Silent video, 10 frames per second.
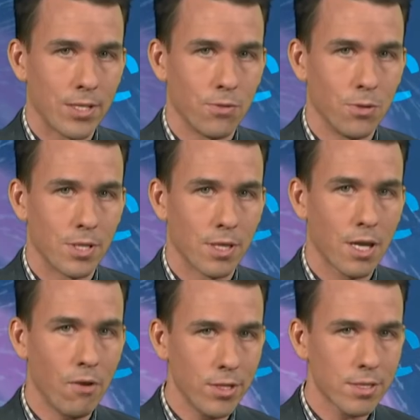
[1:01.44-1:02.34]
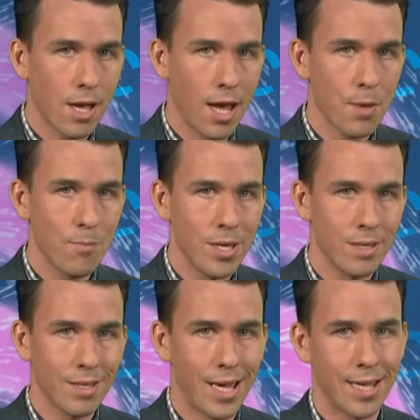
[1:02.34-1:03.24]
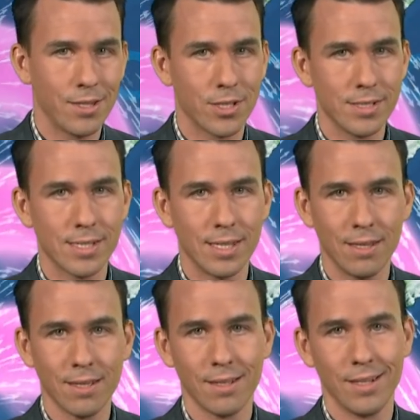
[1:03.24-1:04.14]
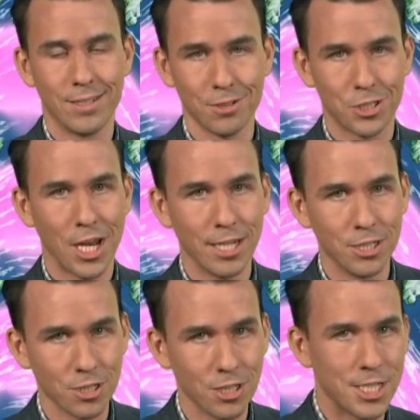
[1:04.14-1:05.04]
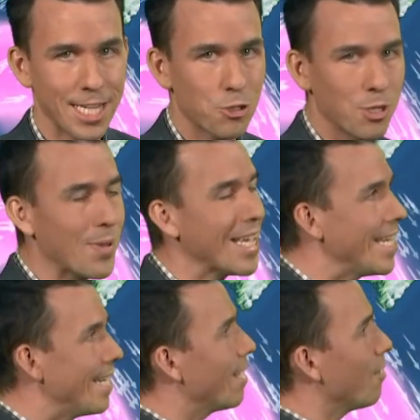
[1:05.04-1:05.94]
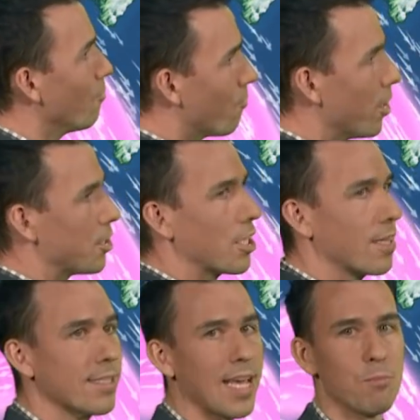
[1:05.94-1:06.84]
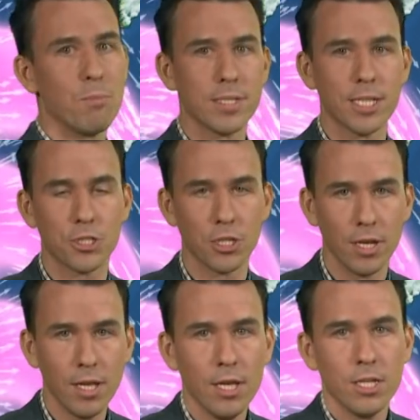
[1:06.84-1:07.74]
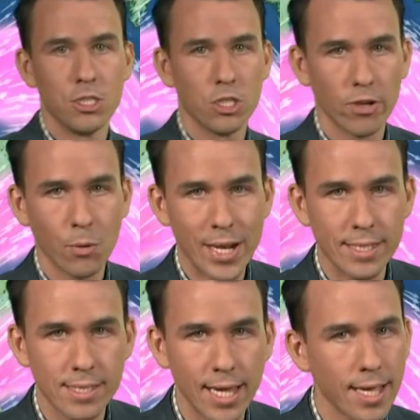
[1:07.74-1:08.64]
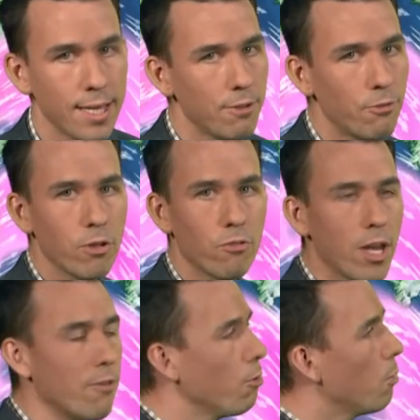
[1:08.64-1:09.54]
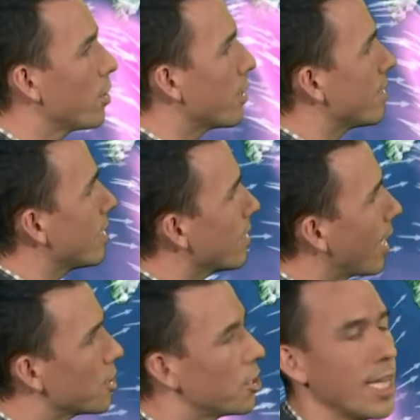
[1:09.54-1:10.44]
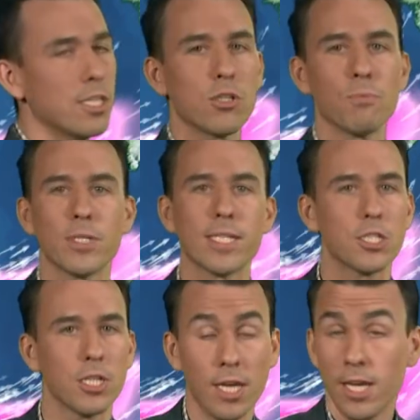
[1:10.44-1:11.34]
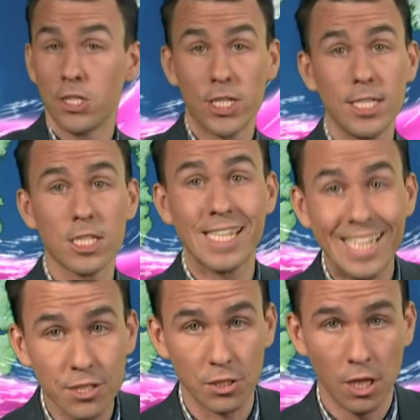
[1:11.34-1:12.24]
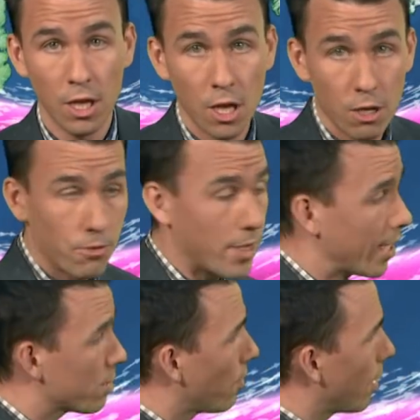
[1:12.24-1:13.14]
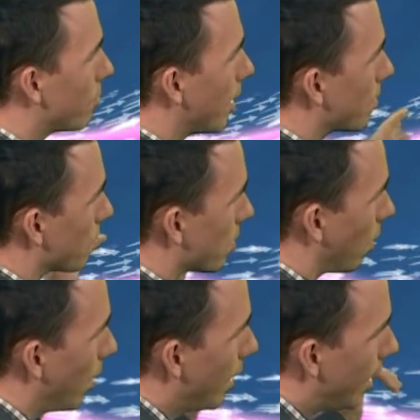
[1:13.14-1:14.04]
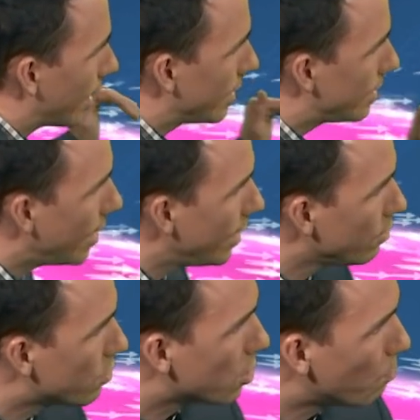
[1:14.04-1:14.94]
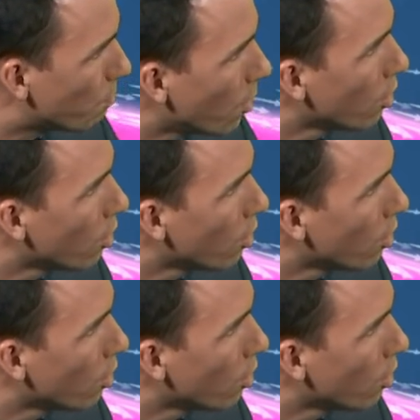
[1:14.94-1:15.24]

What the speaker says: Fast forward to the current time and you can see little change. The jet stream in virtually the same position during Wednesday. And if we run it forward, you can see that jet stream position changes little over the next 5 days or so. It continues to